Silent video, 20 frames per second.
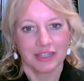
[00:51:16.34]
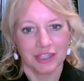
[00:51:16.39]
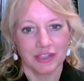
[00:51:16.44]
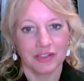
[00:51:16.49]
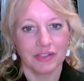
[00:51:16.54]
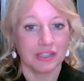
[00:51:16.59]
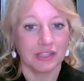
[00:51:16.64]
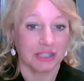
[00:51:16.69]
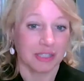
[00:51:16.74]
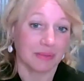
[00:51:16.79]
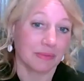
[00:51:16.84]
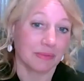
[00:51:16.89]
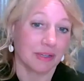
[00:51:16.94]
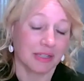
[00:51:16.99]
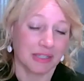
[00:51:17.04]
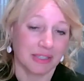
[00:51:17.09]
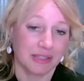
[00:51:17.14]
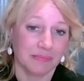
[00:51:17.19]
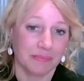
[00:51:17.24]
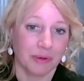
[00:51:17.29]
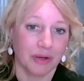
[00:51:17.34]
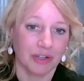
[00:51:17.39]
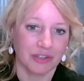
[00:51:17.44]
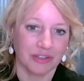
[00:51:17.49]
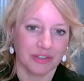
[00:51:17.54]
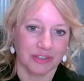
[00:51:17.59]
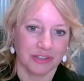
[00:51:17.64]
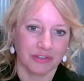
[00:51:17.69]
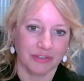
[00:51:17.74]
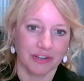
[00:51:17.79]
used as part
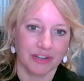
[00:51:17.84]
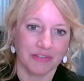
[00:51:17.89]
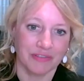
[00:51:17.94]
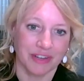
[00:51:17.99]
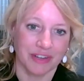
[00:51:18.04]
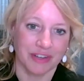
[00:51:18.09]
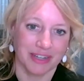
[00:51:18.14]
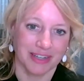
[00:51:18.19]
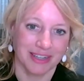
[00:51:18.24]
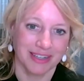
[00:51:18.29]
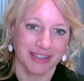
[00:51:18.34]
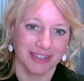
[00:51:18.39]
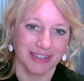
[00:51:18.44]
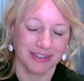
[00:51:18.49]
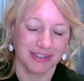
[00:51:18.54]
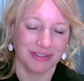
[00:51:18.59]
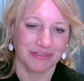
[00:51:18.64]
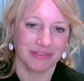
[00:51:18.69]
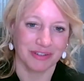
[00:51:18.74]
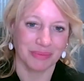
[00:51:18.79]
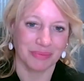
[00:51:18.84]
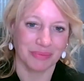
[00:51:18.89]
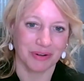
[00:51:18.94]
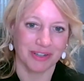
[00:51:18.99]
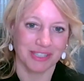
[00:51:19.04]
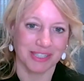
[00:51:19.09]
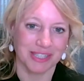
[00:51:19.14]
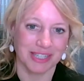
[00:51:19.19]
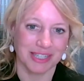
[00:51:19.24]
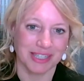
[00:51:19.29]
of the grieving
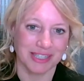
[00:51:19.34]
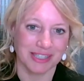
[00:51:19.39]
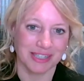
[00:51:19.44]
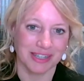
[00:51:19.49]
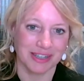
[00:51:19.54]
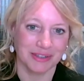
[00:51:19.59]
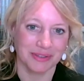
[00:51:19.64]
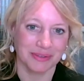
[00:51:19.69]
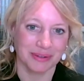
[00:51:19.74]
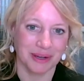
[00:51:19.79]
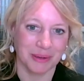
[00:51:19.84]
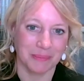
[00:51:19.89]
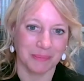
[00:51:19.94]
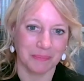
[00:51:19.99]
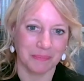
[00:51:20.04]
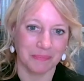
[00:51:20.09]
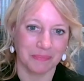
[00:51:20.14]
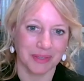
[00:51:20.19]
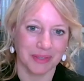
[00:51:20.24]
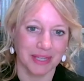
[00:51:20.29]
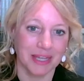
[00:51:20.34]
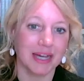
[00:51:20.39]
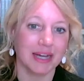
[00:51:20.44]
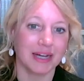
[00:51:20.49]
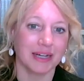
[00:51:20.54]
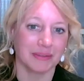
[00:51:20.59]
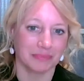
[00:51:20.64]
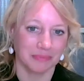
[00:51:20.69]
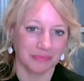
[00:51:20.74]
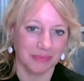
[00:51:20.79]
process. So
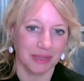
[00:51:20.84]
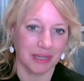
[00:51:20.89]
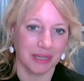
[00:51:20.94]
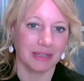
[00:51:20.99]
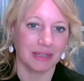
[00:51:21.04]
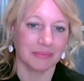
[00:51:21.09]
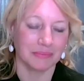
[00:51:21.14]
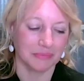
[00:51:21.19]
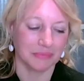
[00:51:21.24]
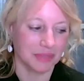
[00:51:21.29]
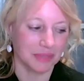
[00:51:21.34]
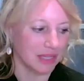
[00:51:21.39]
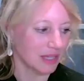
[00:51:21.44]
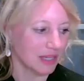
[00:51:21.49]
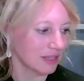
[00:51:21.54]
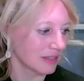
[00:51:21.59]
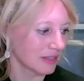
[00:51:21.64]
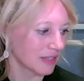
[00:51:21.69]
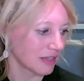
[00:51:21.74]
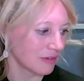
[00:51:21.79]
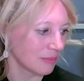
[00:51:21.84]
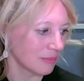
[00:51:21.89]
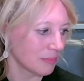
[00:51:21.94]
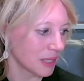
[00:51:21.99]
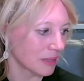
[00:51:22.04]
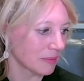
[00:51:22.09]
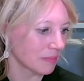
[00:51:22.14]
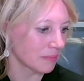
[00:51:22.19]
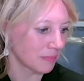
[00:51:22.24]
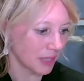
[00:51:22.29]
they're
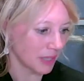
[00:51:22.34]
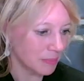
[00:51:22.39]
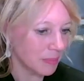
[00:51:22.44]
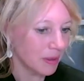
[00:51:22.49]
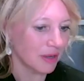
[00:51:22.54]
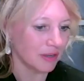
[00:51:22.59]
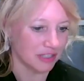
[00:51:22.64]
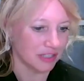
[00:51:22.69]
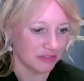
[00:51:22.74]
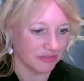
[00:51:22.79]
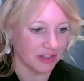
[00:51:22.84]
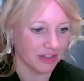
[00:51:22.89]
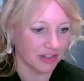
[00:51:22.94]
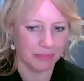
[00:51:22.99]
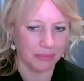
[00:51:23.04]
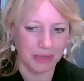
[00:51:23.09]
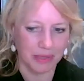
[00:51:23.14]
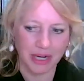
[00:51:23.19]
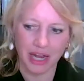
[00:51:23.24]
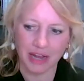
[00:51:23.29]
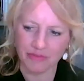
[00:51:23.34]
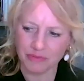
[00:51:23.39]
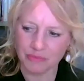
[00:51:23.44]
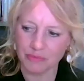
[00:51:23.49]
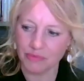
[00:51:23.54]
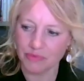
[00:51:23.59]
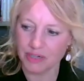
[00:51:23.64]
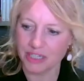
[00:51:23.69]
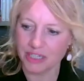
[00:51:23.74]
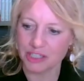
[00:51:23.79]
a big part of that. But I
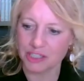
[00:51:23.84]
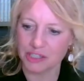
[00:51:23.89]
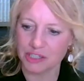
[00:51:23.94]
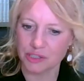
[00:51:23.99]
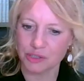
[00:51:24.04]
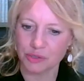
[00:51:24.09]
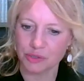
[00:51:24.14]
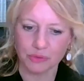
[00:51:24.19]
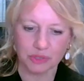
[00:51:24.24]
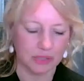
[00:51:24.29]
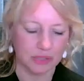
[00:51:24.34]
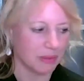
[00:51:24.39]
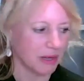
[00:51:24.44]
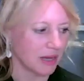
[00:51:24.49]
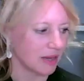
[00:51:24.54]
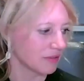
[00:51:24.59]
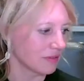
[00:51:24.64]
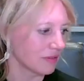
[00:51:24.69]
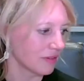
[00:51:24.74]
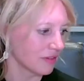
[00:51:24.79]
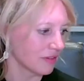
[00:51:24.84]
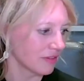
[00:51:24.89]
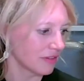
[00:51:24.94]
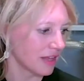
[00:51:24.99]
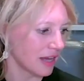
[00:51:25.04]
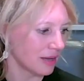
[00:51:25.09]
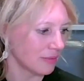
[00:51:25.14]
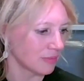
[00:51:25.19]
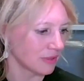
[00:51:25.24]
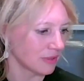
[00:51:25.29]
haven't really talked about
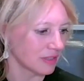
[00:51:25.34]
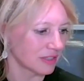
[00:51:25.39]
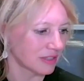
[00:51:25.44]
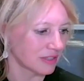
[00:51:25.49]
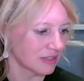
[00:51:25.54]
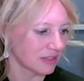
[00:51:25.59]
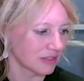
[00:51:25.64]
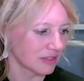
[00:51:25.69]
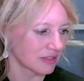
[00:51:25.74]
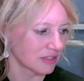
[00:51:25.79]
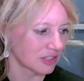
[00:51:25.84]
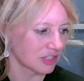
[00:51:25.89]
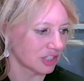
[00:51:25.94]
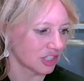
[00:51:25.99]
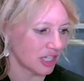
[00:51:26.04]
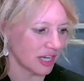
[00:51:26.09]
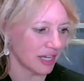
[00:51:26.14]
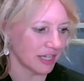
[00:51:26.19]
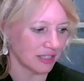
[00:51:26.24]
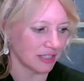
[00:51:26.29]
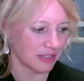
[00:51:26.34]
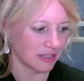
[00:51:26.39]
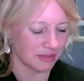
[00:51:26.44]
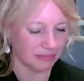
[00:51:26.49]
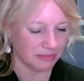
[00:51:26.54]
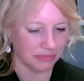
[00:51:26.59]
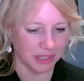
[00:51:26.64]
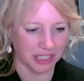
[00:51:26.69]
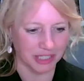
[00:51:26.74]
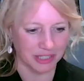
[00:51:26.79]
that with Jane
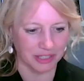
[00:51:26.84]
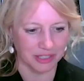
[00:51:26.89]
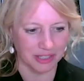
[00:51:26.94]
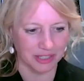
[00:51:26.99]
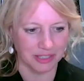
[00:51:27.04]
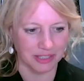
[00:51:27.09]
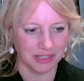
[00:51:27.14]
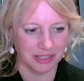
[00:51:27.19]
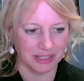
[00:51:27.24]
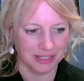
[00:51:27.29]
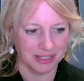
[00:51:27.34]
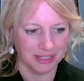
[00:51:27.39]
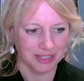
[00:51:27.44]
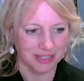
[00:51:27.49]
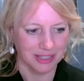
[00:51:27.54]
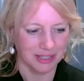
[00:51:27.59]
because